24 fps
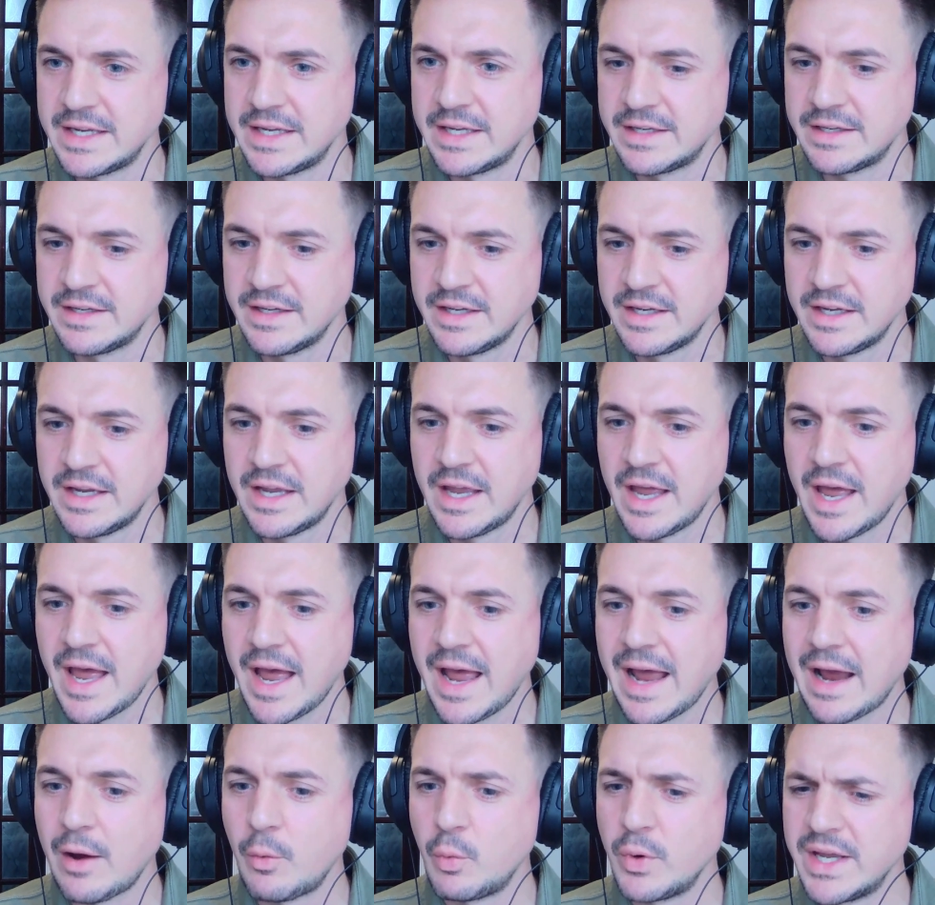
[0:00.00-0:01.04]
in
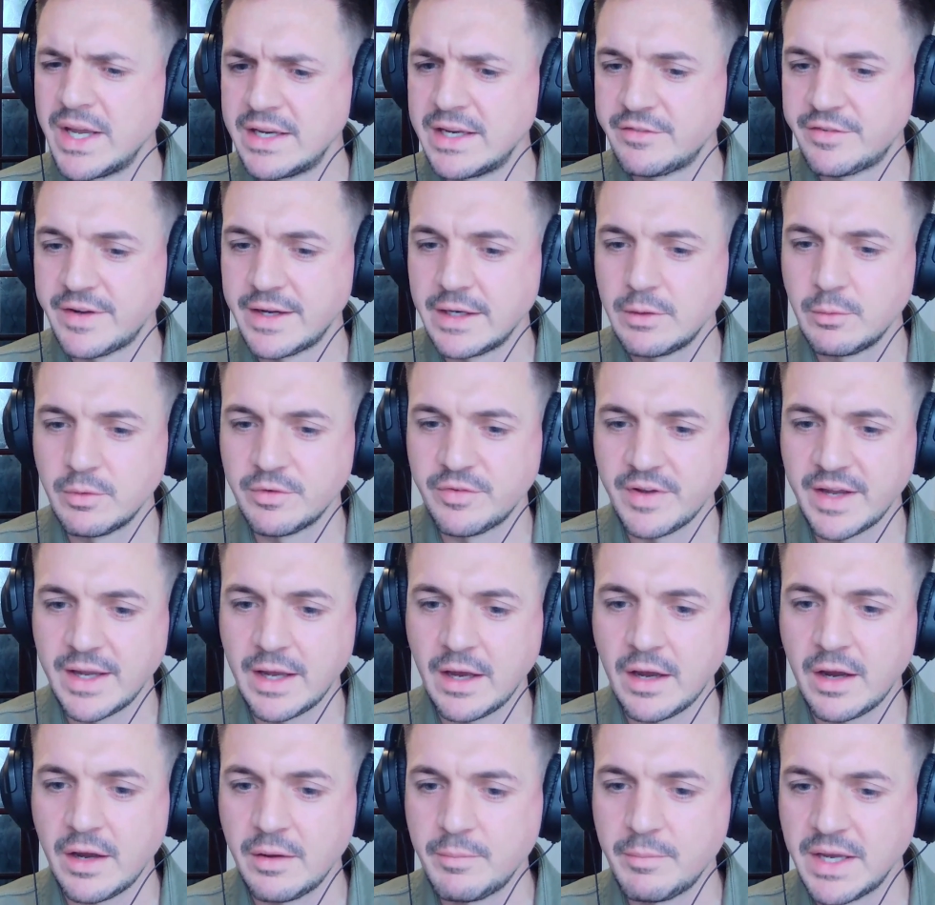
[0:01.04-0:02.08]
how we innovate with
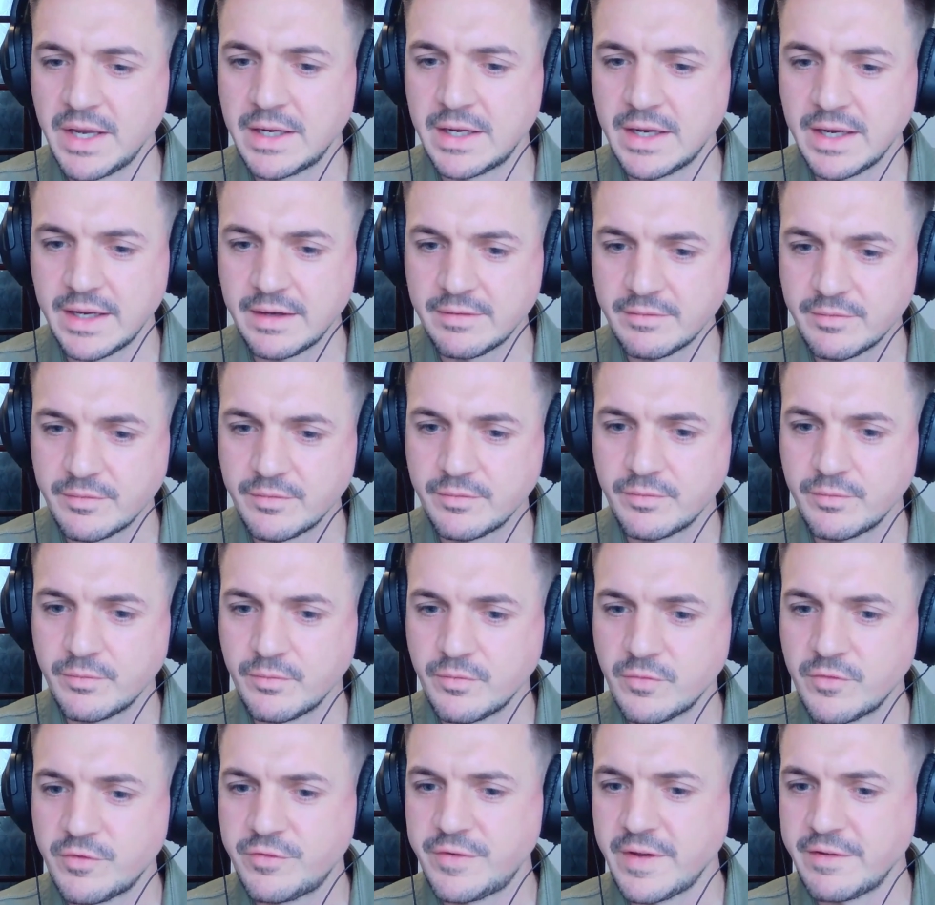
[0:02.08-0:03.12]
AI and make it
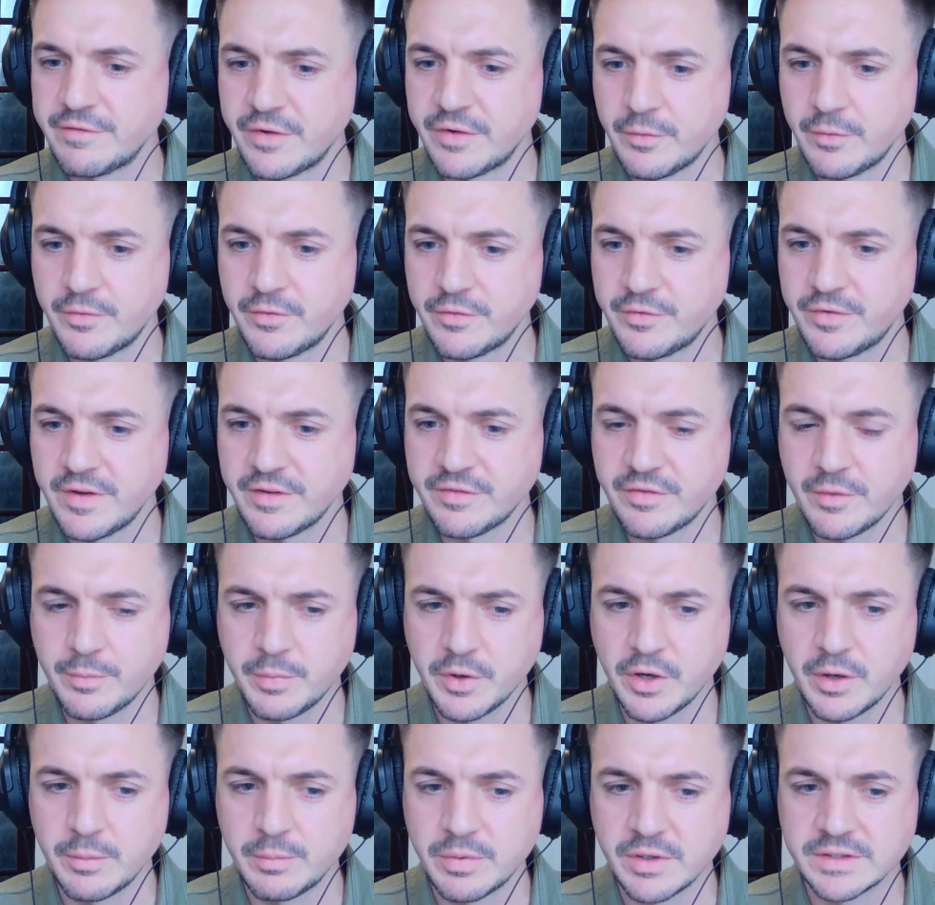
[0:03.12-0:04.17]
fit for
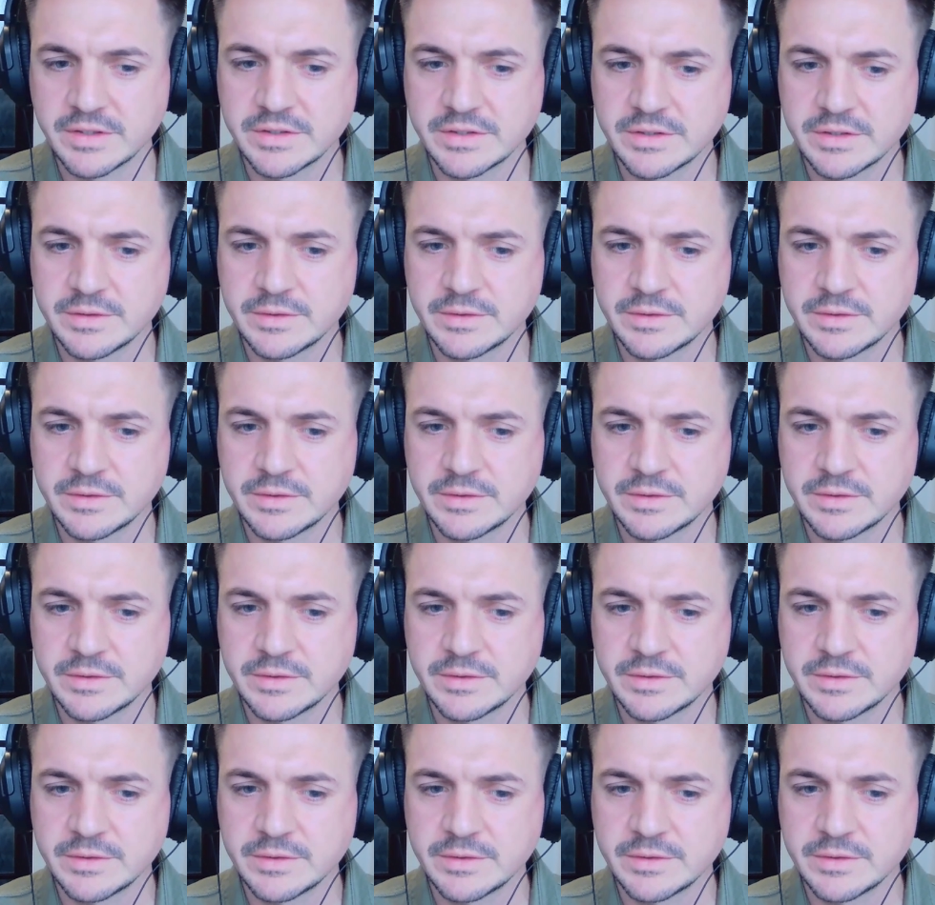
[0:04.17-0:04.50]
purpose.